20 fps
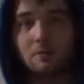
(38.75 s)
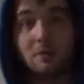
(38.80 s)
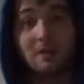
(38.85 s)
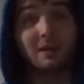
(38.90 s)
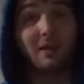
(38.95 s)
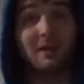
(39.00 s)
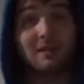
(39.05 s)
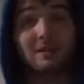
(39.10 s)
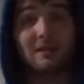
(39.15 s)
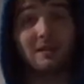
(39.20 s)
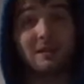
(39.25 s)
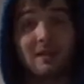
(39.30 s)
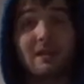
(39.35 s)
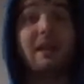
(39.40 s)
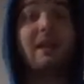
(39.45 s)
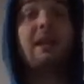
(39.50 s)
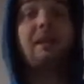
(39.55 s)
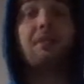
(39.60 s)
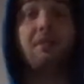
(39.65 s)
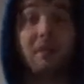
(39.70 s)
But luckily
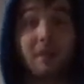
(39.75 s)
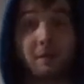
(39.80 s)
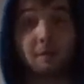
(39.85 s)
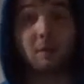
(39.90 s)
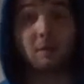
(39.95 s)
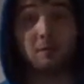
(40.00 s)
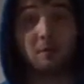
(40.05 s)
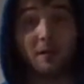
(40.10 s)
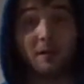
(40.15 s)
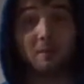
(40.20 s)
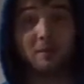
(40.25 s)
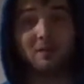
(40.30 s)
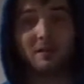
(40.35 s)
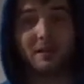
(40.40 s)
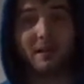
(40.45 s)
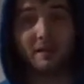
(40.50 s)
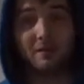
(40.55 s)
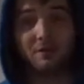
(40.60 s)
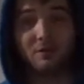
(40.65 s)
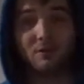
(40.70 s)
today, I think I'm going to be able
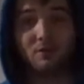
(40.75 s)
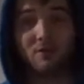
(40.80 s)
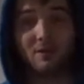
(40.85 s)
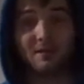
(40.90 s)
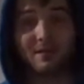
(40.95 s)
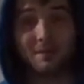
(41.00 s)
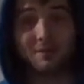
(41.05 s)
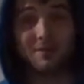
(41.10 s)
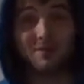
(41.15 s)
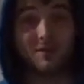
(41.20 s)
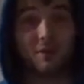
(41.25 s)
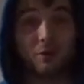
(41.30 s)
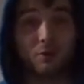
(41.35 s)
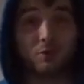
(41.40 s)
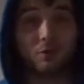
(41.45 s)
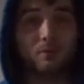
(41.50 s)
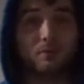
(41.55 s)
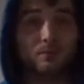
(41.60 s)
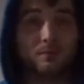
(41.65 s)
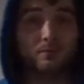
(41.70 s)
to get through this
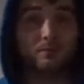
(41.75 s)
episode.